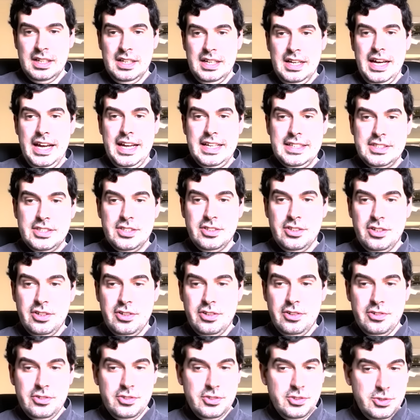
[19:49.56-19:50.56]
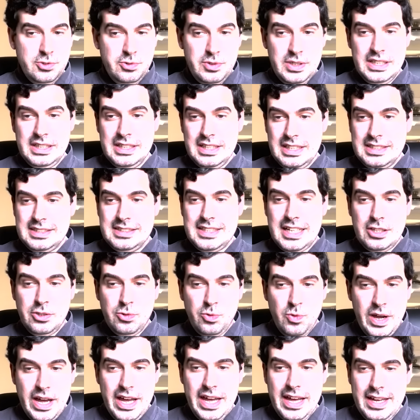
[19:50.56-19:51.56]
And so doing this that
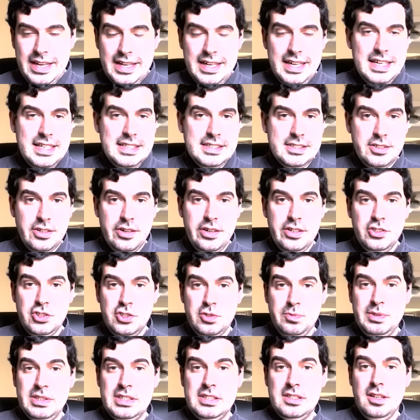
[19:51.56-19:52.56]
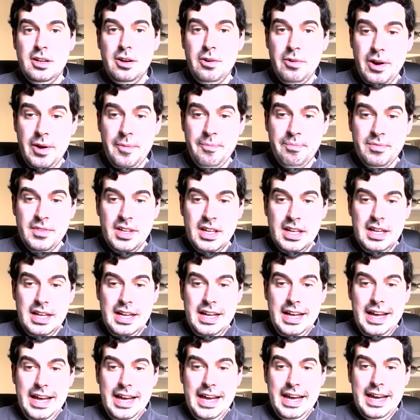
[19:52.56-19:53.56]
way is going to be slower
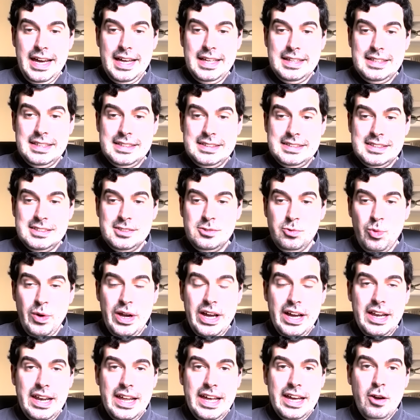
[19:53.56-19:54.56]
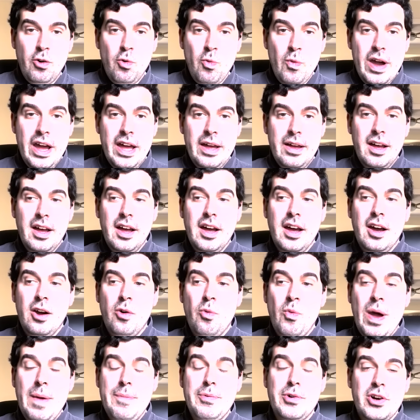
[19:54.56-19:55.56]
and this is where like web, uh,
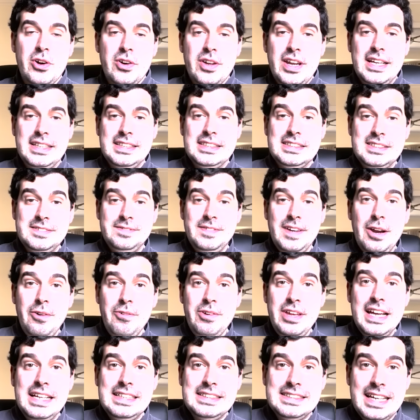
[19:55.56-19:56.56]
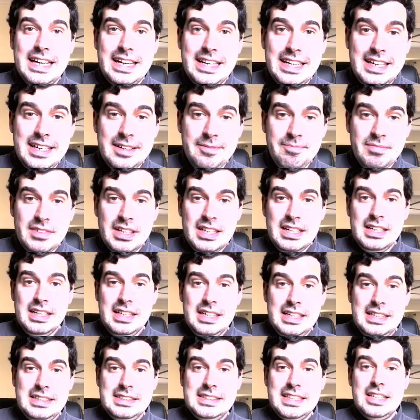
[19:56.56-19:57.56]
web codecs is very exciting
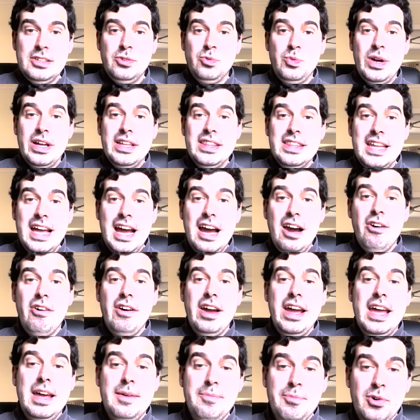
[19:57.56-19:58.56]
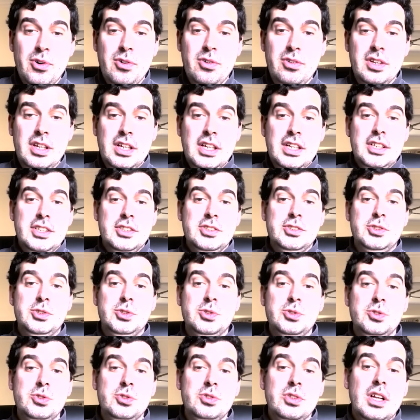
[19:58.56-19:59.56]
is that we're now able
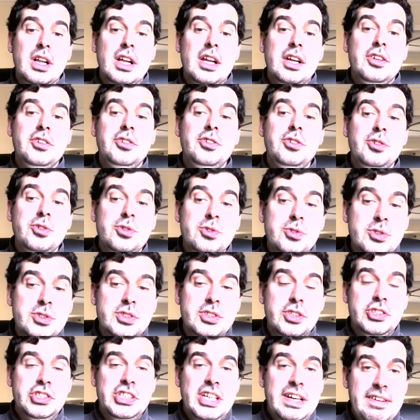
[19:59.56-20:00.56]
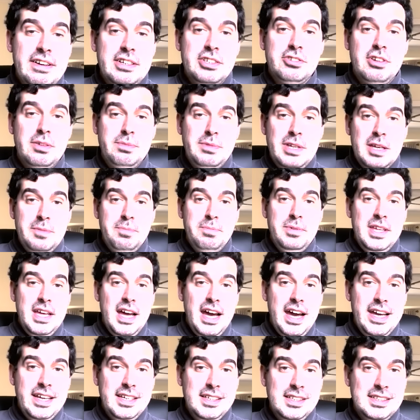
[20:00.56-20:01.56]
to use a javascript
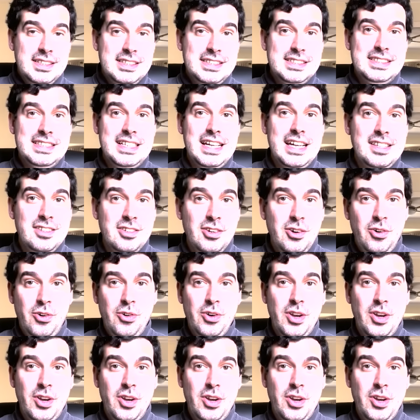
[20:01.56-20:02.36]
api send all